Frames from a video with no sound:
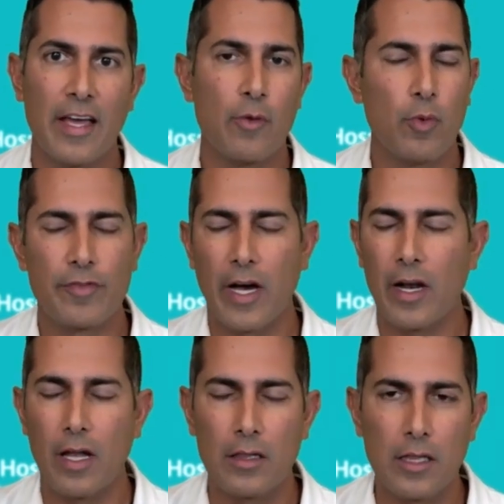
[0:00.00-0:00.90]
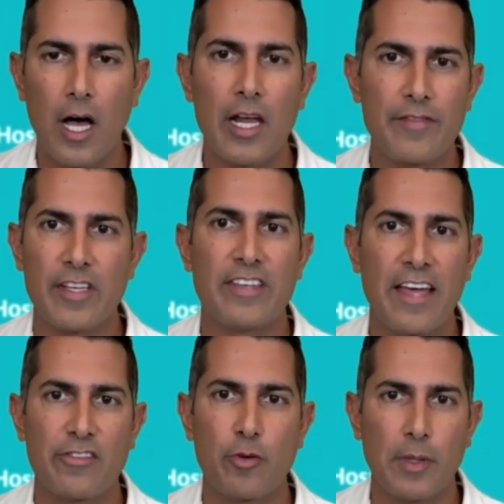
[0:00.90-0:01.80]
And we've got a lot of
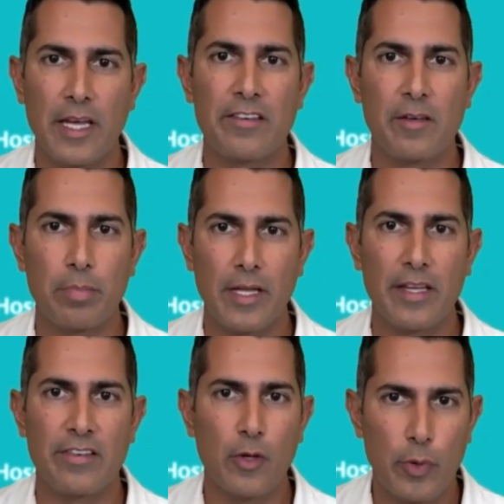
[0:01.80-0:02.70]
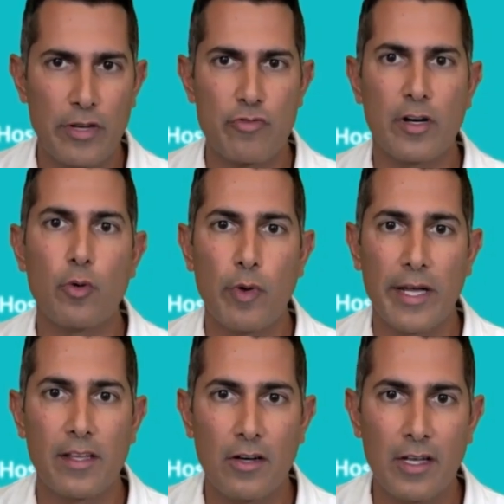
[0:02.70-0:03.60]
disaster plans in place that we drill
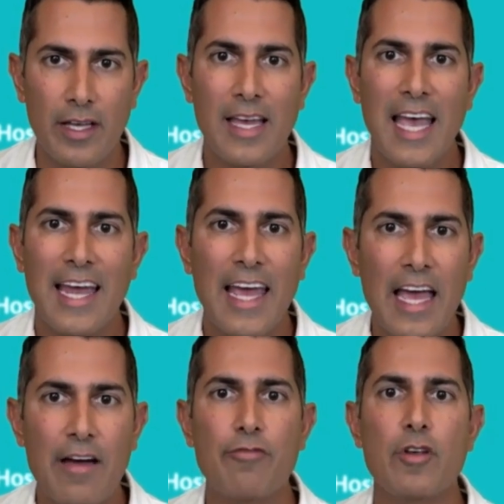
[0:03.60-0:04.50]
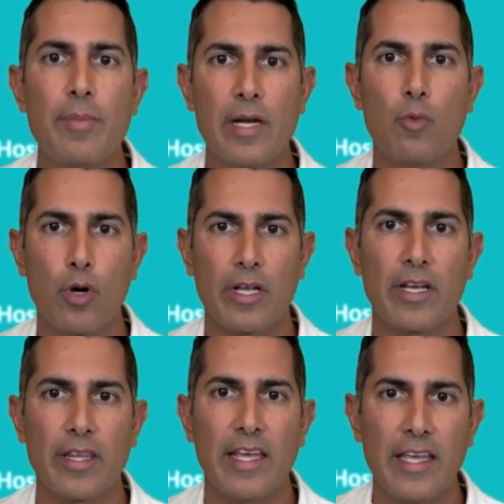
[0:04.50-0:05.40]
regularly, and everybody
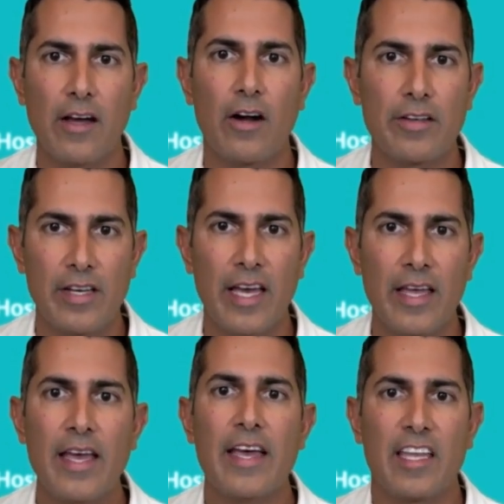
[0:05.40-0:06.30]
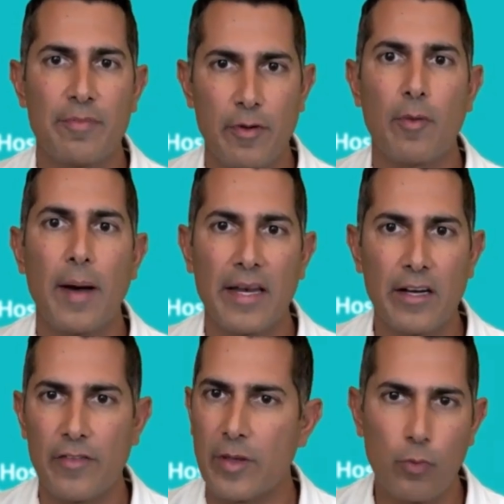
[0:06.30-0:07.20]
working in the ER today has been
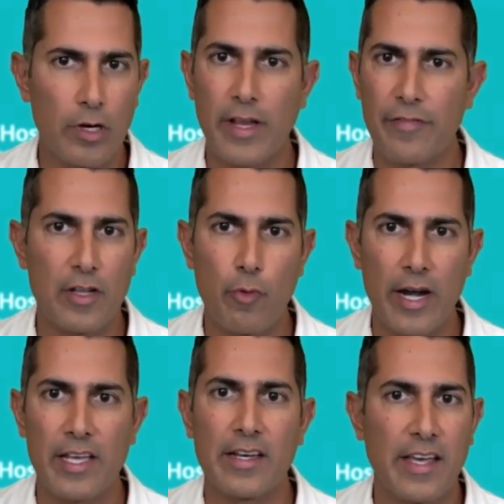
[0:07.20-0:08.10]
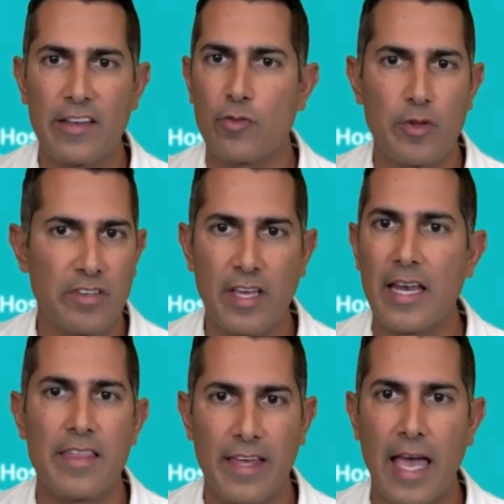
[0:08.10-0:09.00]
reminded of them. We're definitely ready in case we see
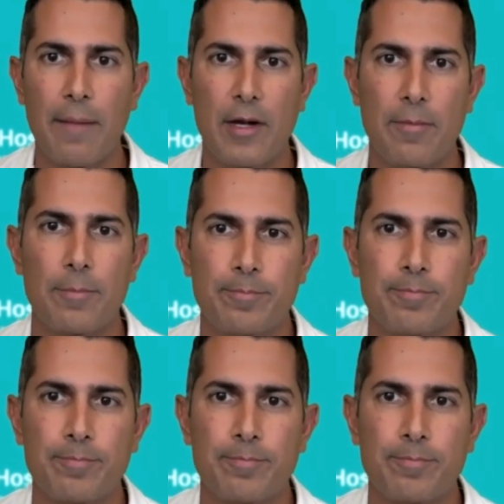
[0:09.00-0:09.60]
anything happen.